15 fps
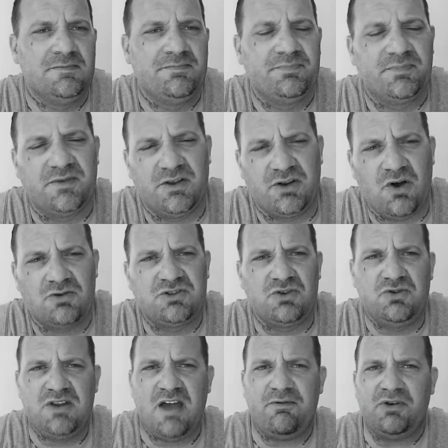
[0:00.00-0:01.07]
You know, so you
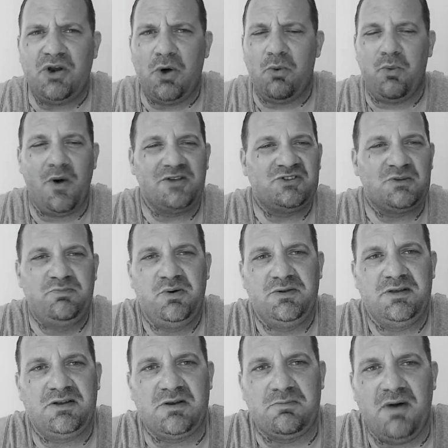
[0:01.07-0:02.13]
never know what you're putting
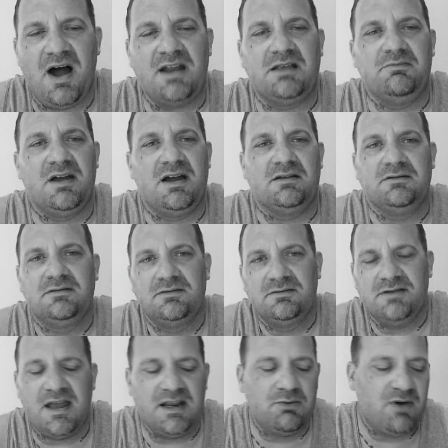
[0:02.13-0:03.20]
in your body, man.
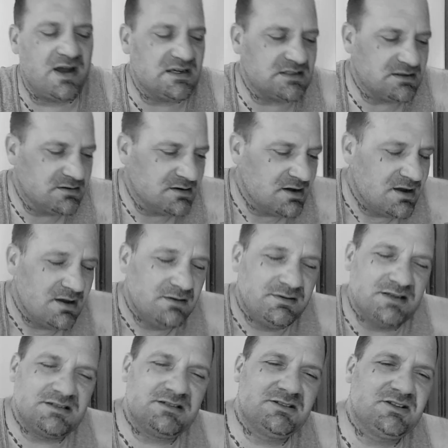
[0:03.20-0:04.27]
Anyways,
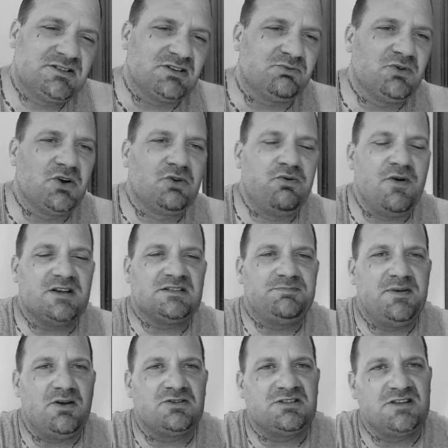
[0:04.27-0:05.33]
this is just a real quick
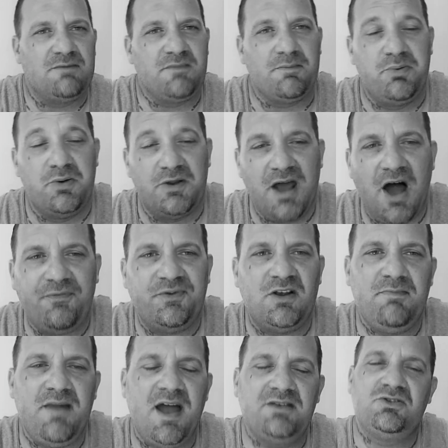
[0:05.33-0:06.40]
spill, something to put out there,
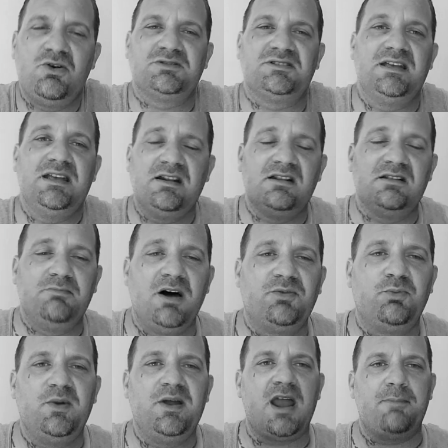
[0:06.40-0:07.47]
man. You know, it's the end of the month.
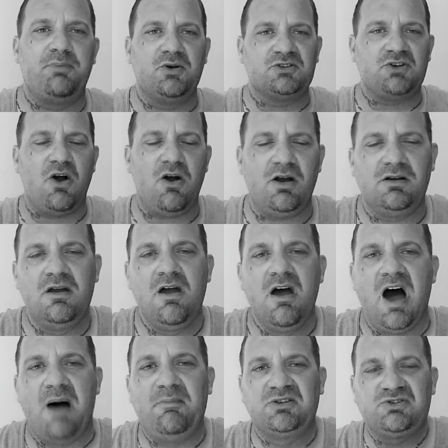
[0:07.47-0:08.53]
We got to push hard.
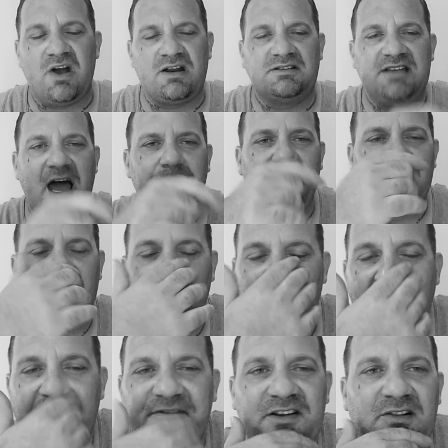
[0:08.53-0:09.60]
I'm going to try to tap into the
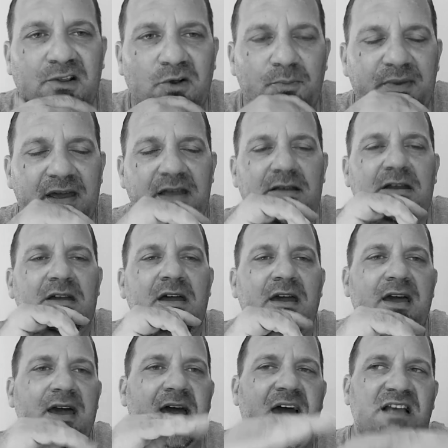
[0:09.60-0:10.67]
live in a little bit,
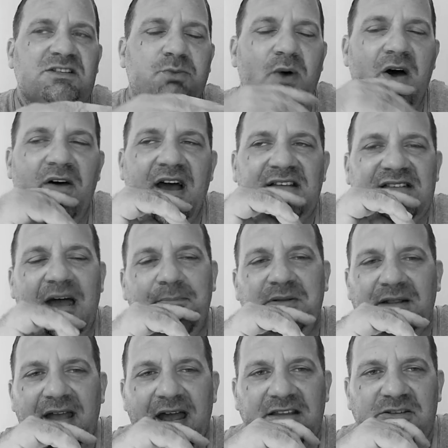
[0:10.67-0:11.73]
as well as I
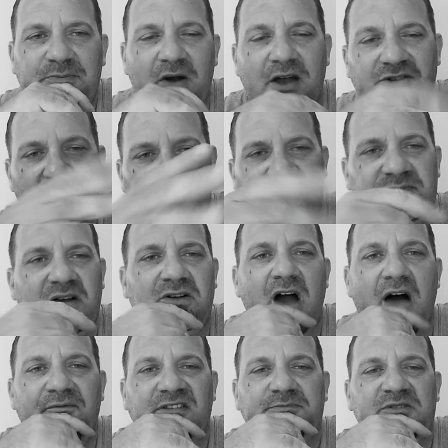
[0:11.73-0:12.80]
plan to probably drop something on
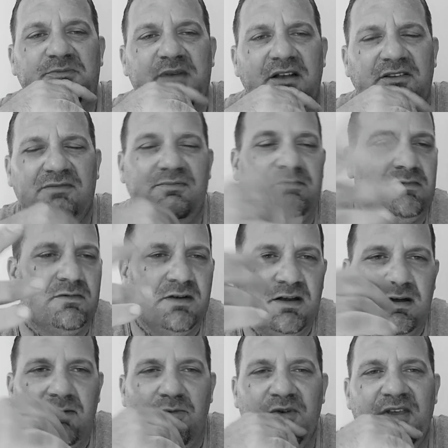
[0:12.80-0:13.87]
Convict's Perspective
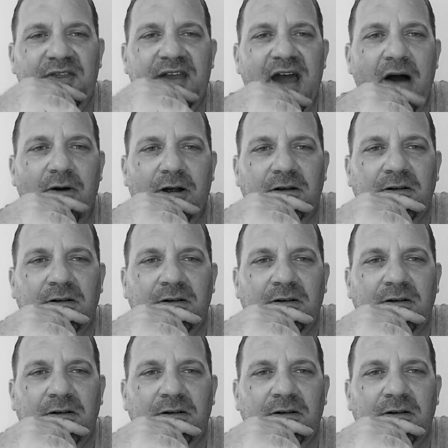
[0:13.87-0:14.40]
within the hour.